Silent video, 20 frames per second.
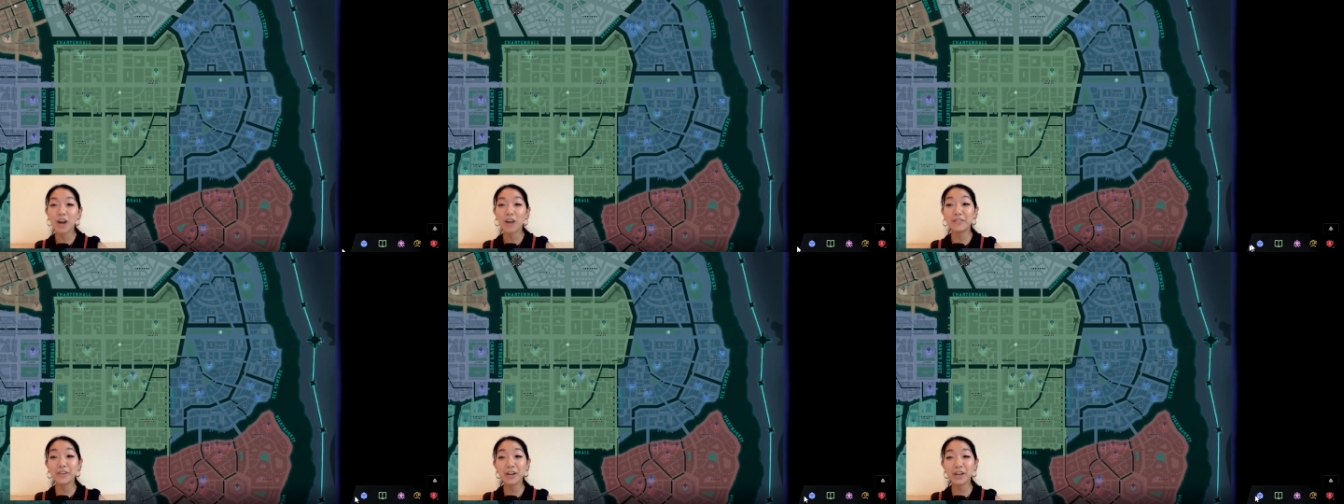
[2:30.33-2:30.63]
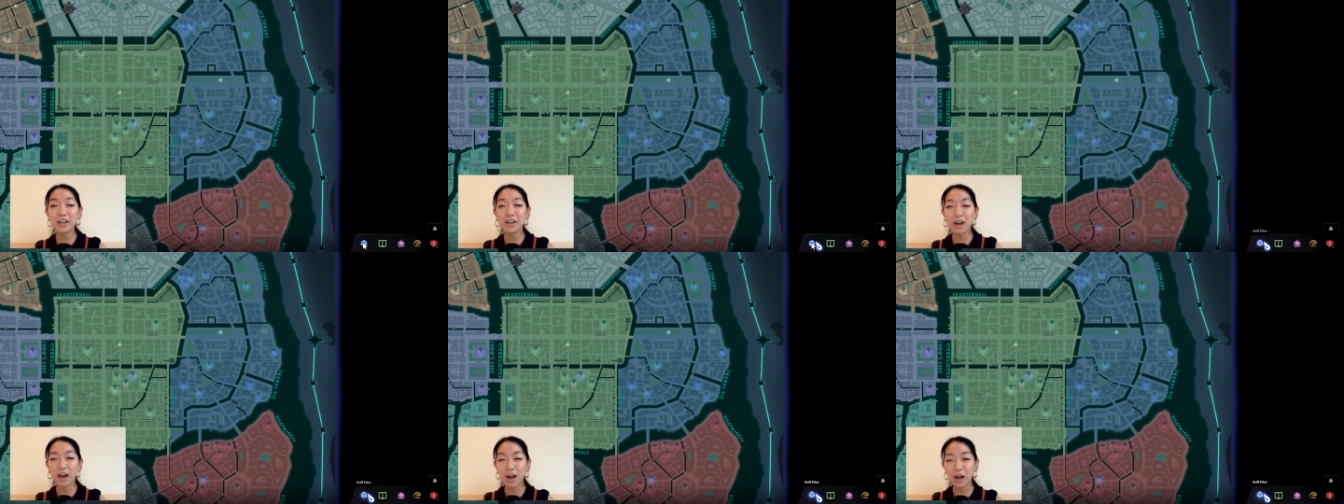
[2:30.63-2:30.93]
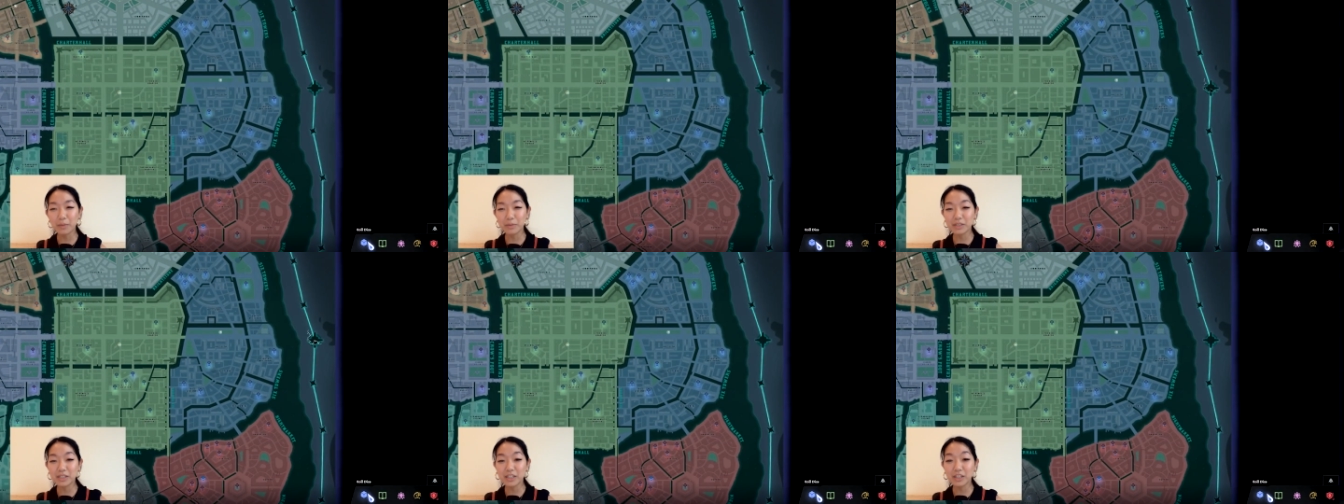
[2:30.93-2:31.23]
are very
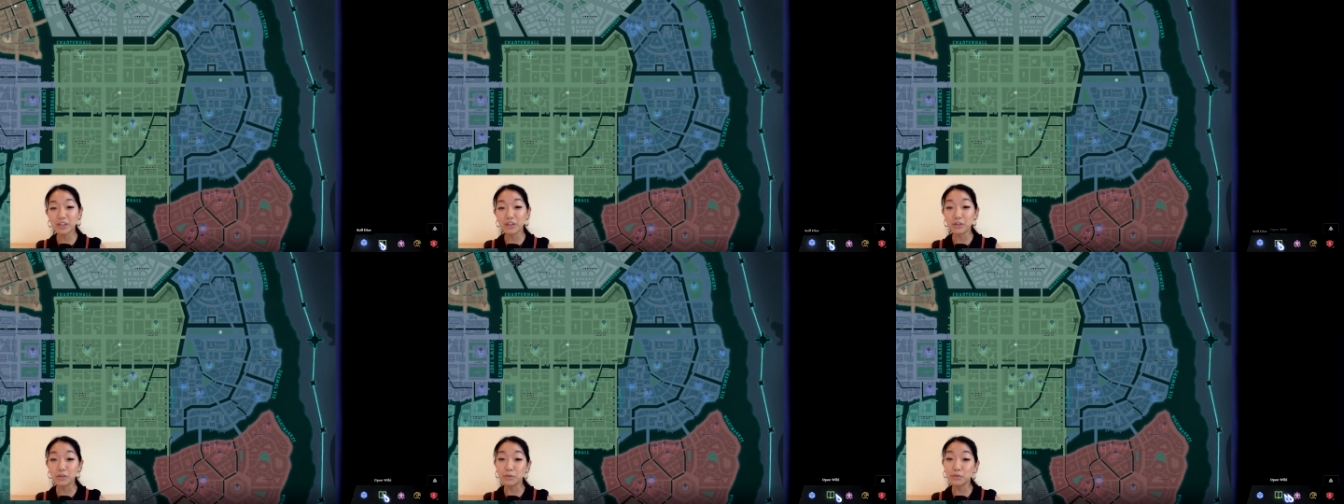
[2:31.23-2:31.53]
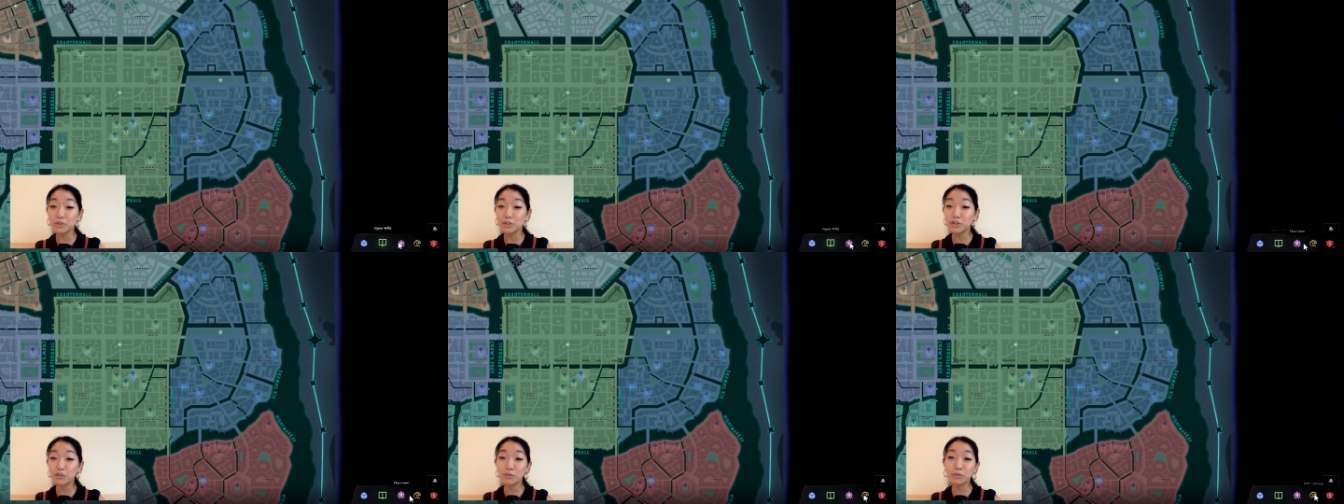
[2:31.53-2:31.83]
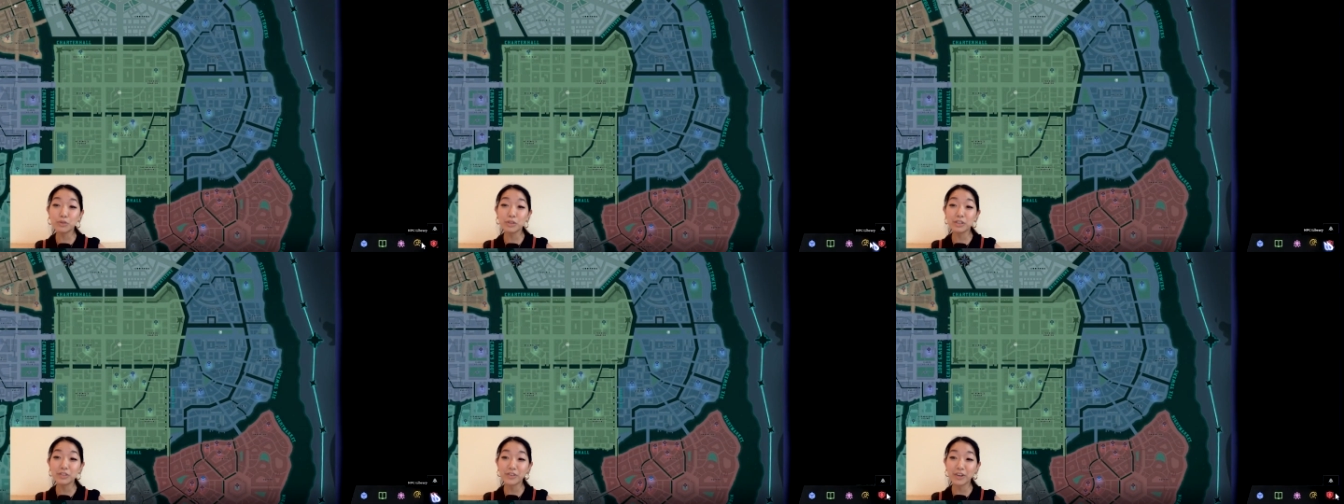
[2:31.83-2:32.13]
commonly used
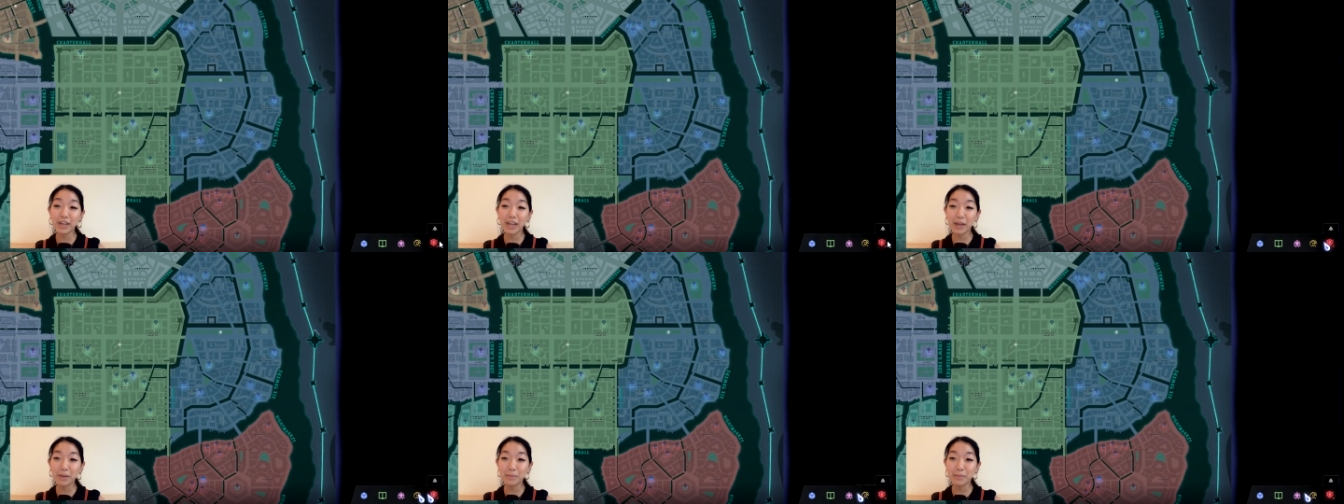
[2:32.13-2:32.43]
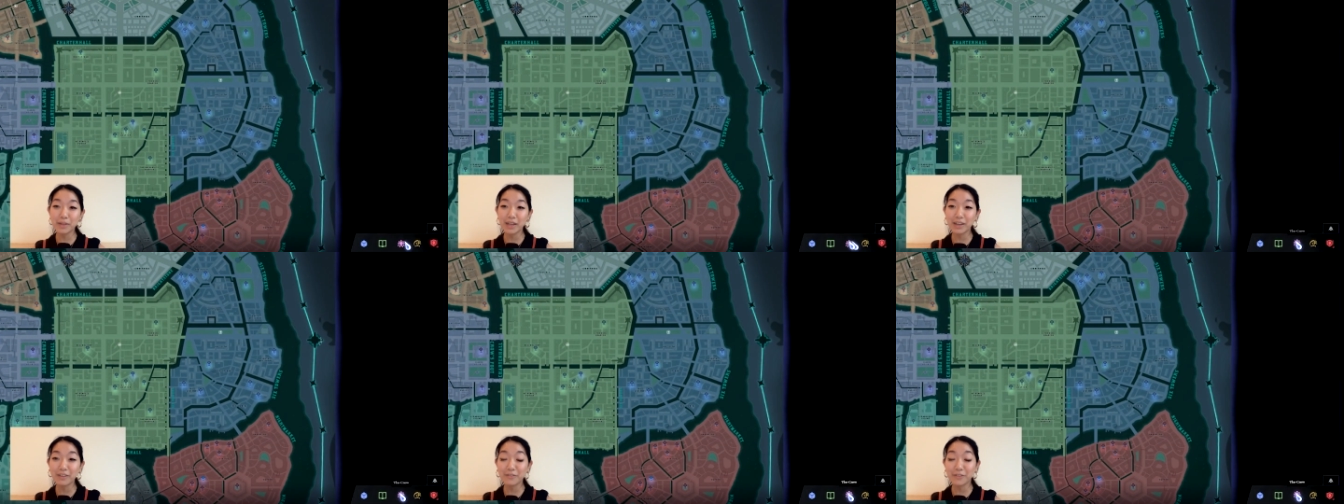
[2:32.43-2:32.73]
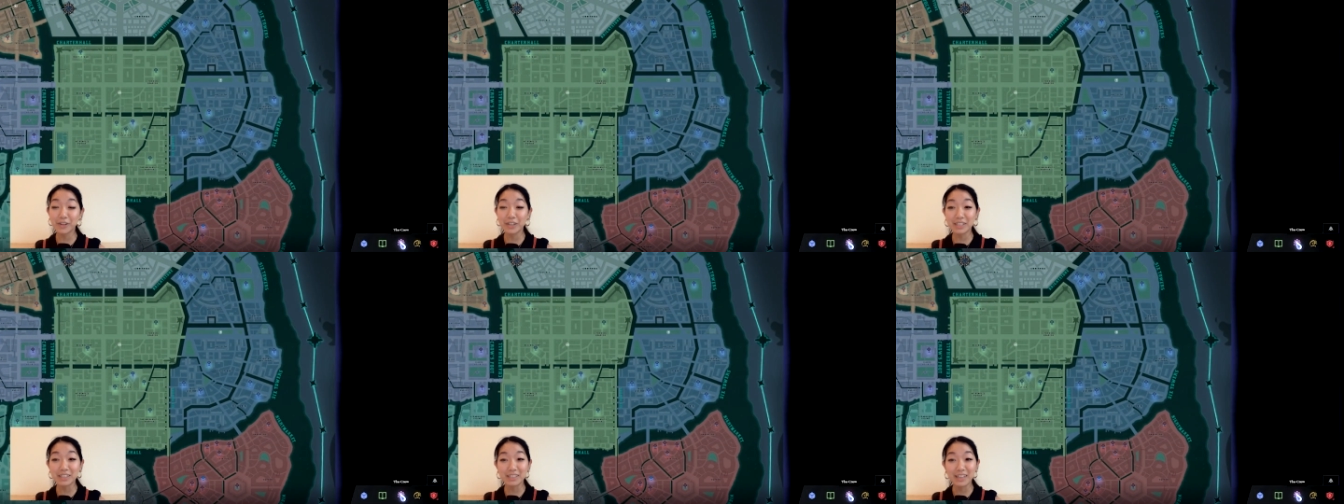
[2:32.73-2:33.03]
tools for gameplay
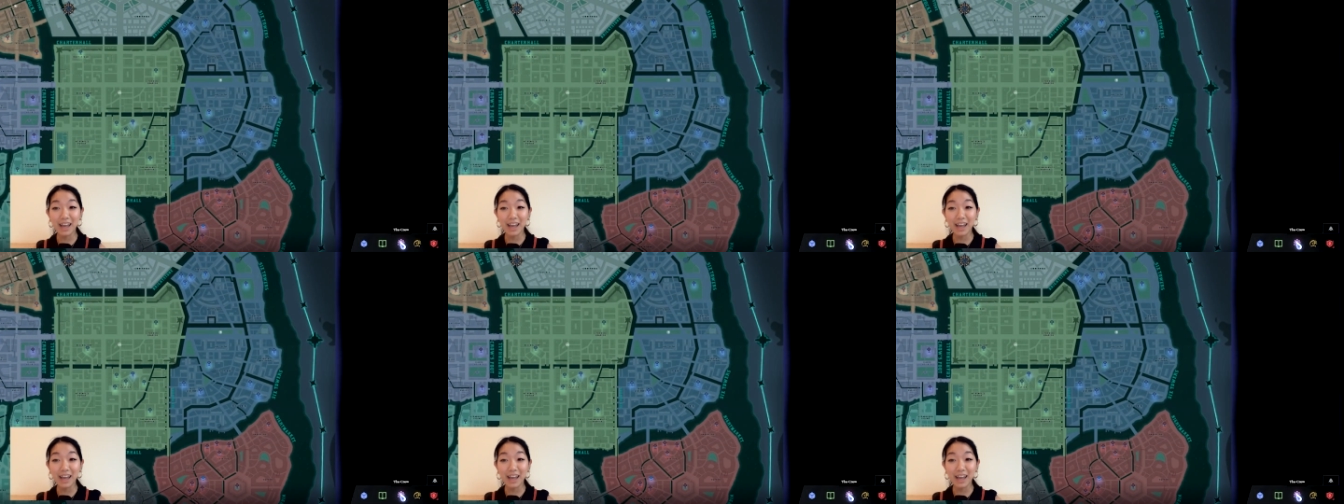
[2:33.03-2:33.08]
for easy